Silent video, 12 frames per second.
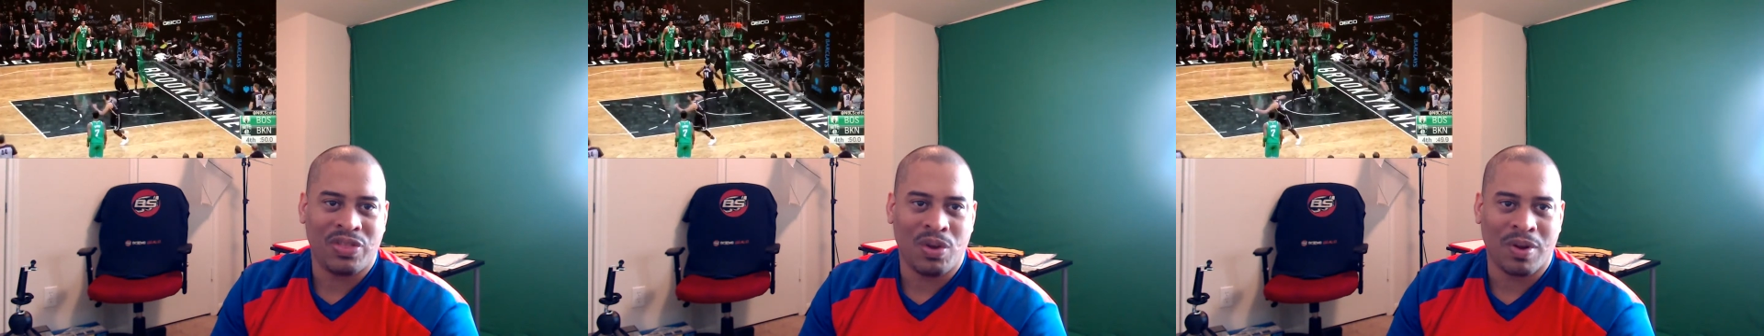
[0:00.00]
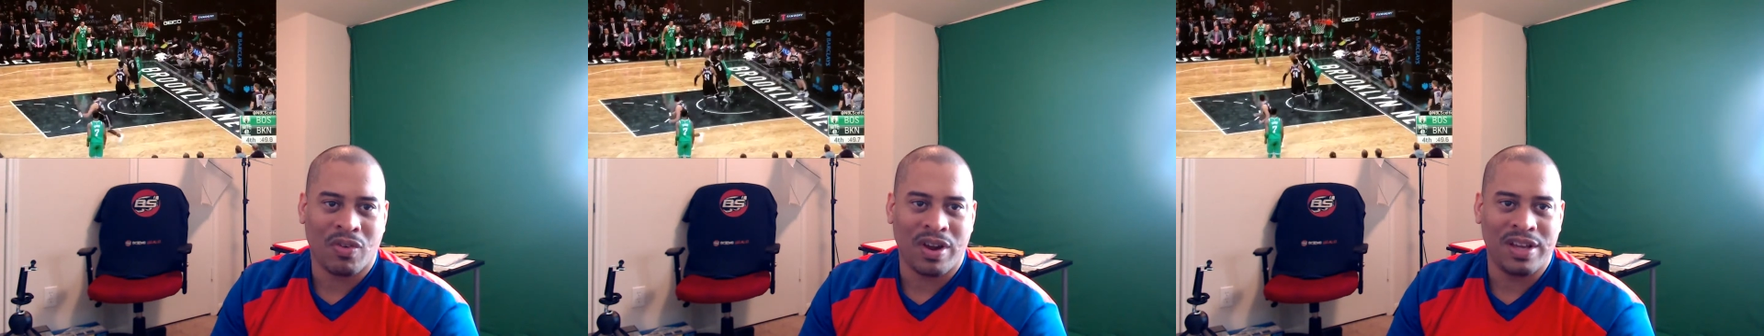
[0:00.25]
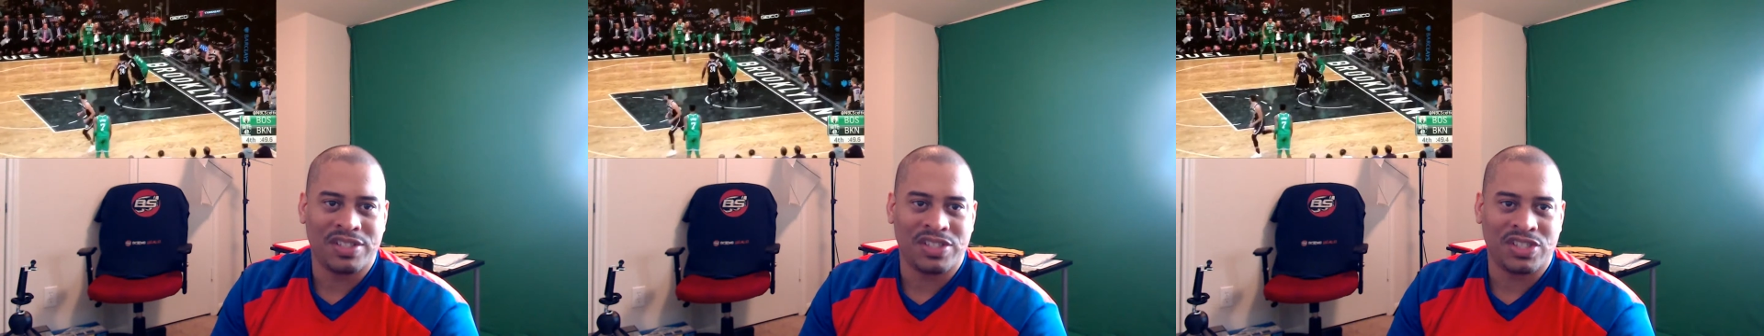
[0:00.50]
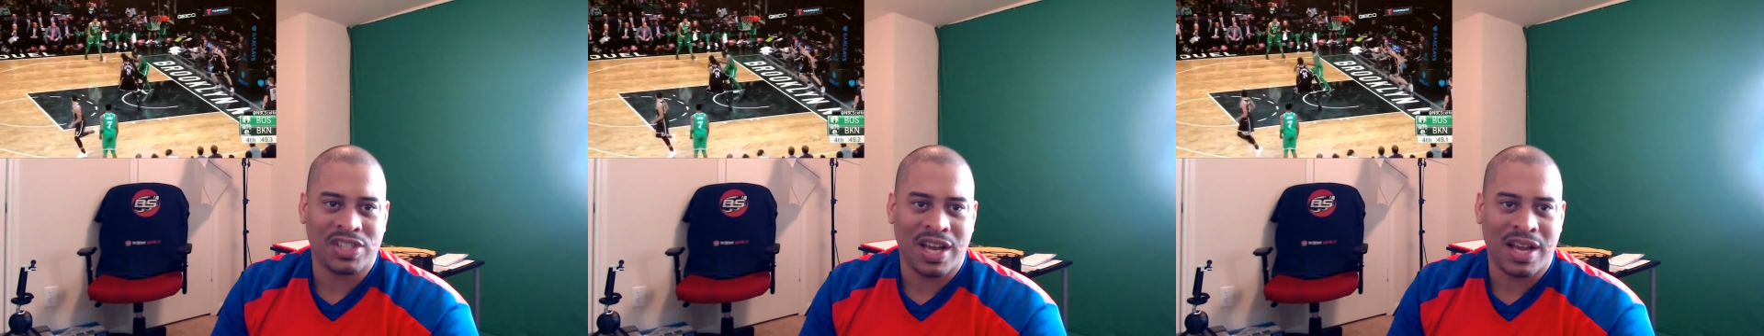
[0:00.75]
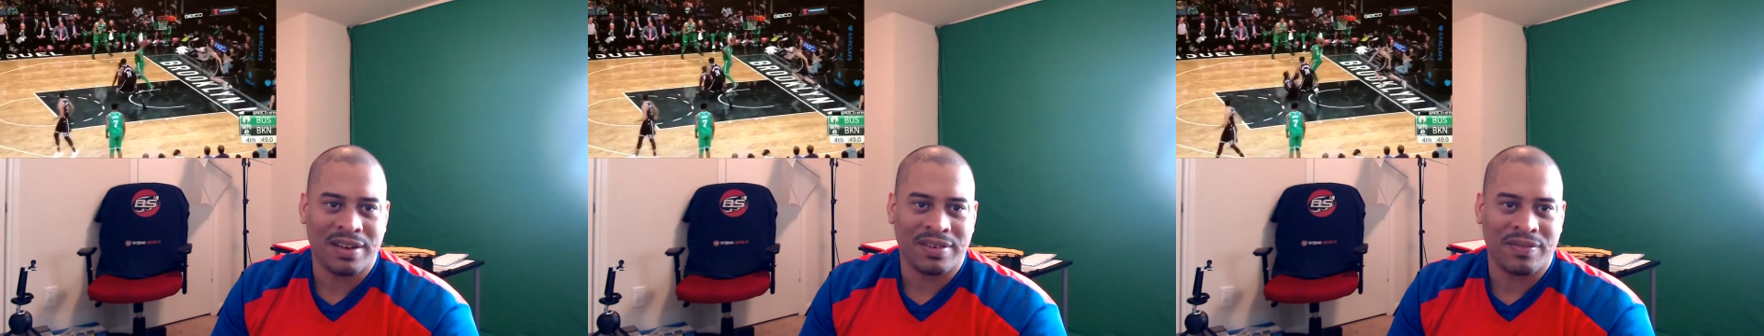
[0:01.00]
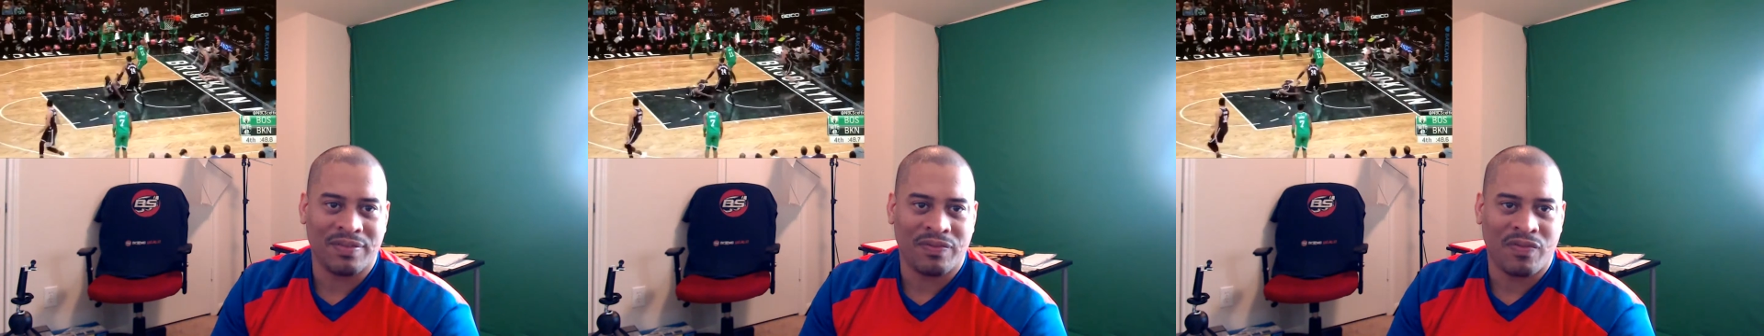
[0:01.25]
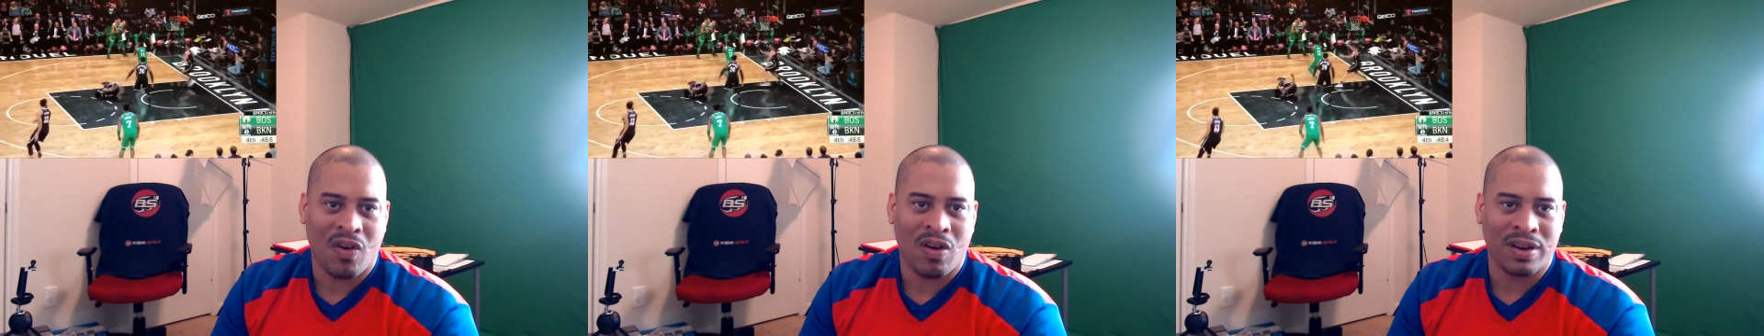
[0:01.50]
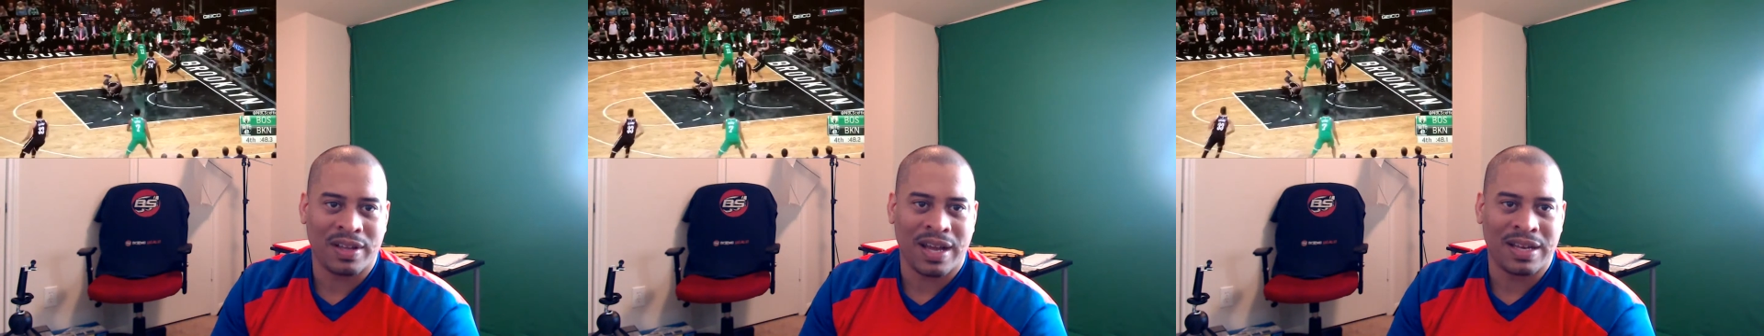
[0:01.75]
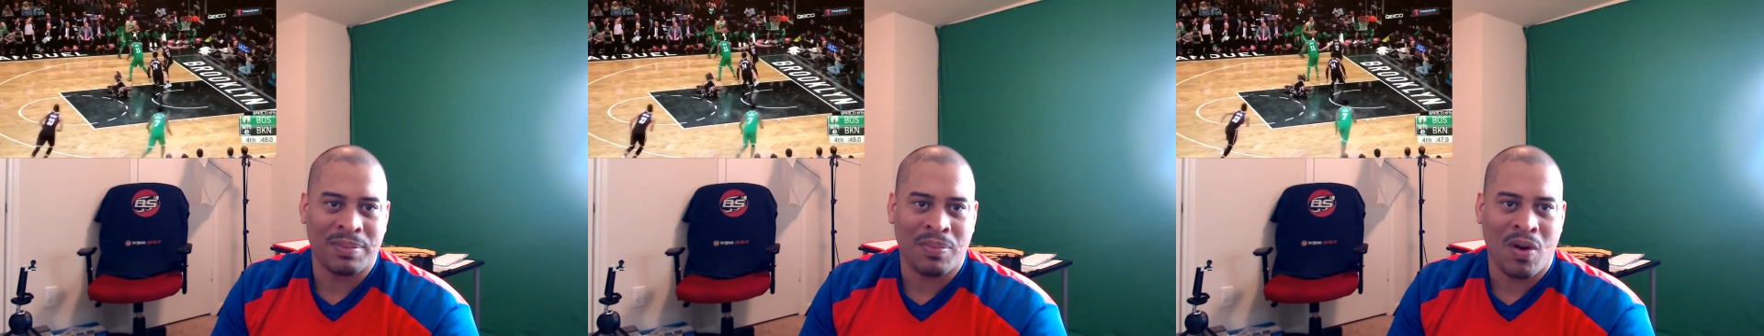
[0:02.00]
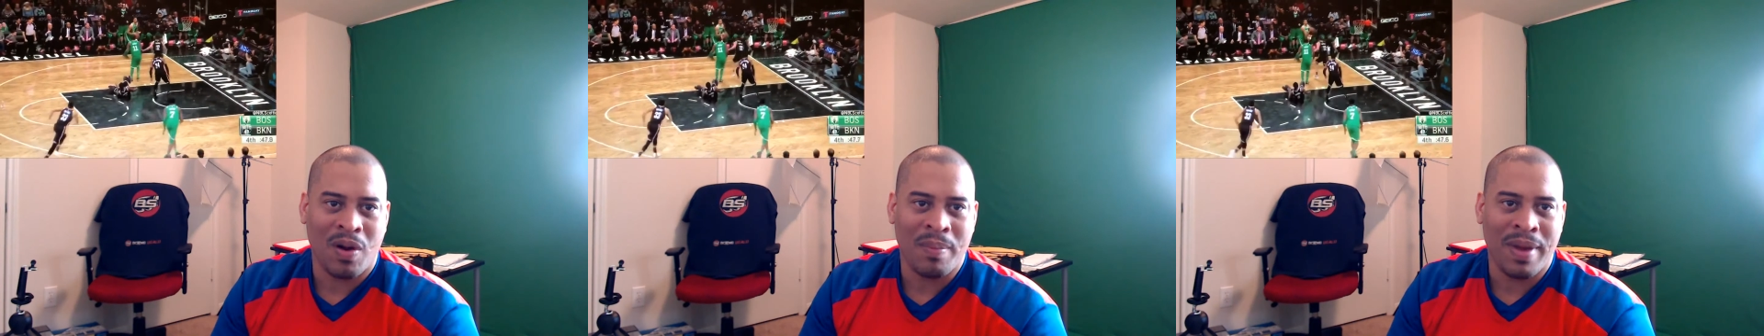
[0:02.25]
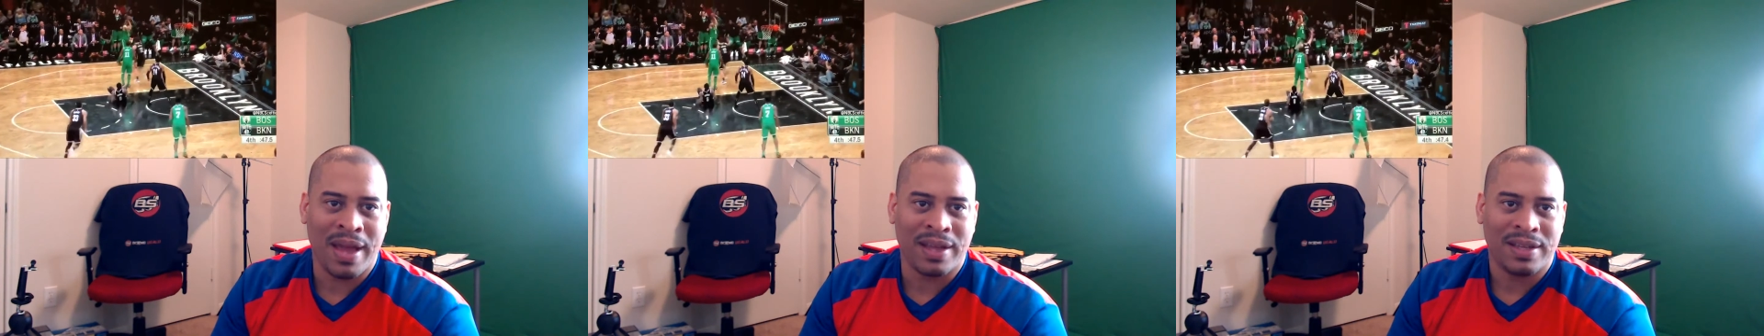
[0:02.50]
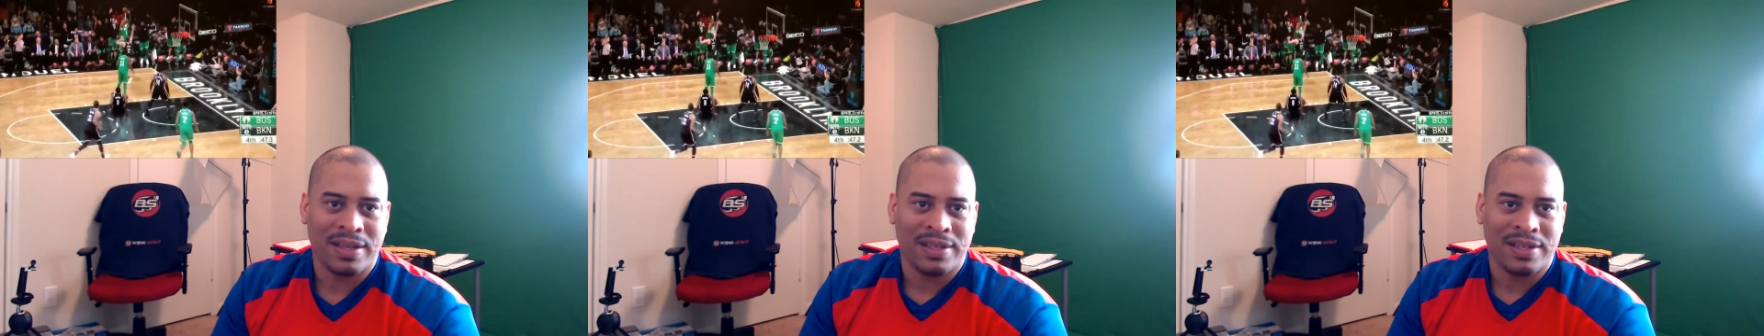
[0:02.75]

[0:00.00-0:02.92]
up a crazy shot. Fought, got the ball back.